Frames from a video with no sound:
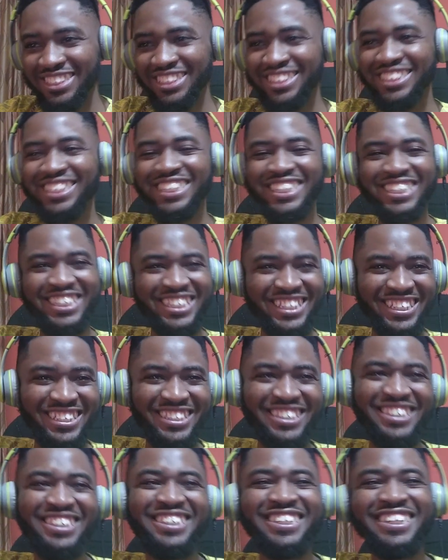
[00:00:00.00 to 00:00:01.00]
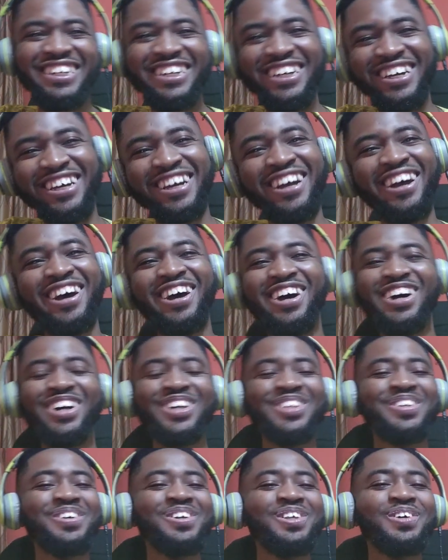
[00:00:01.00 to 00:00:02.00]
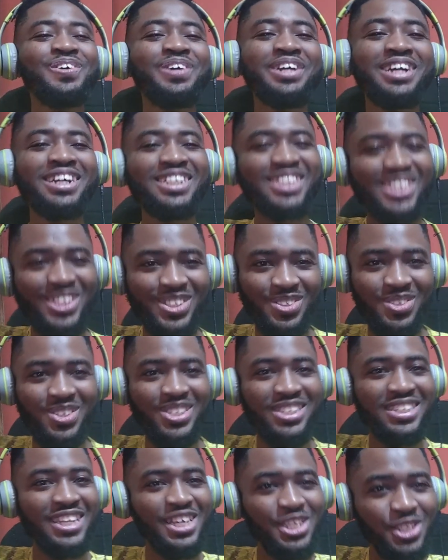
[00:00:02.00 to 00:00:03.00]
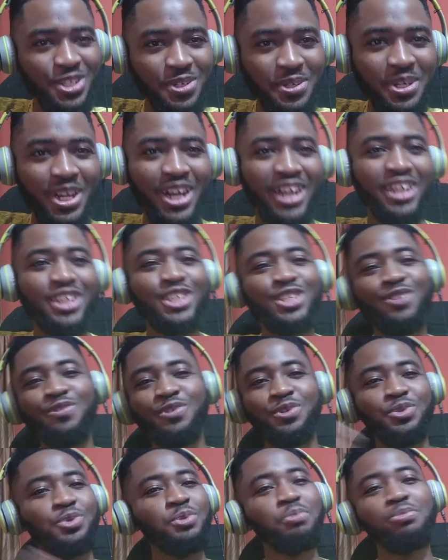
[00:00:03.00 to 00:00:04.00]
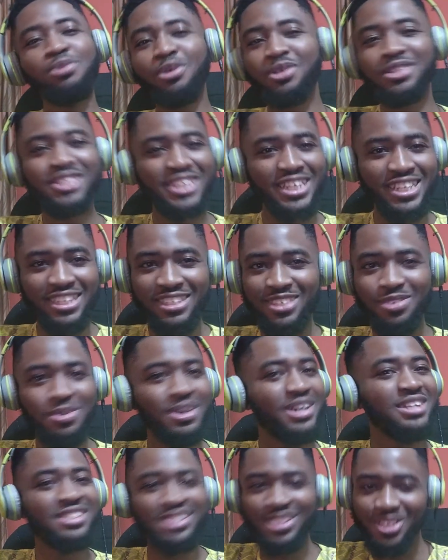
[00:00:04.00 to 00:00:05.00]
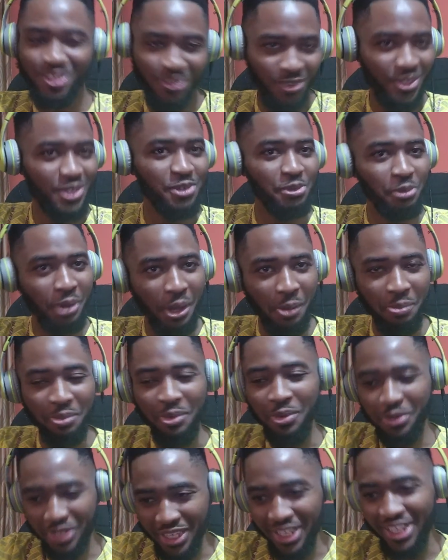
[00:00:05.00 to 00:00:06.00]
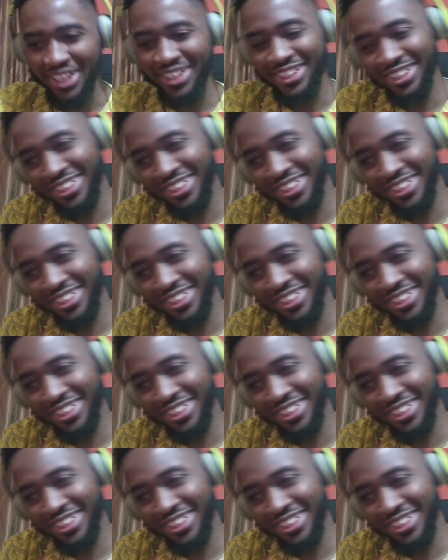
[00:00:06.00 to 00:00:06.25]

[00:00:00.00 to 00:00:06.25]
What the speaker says: The only way you can test us in Nigeria is if you do blood test. You can't test us in rap, okay?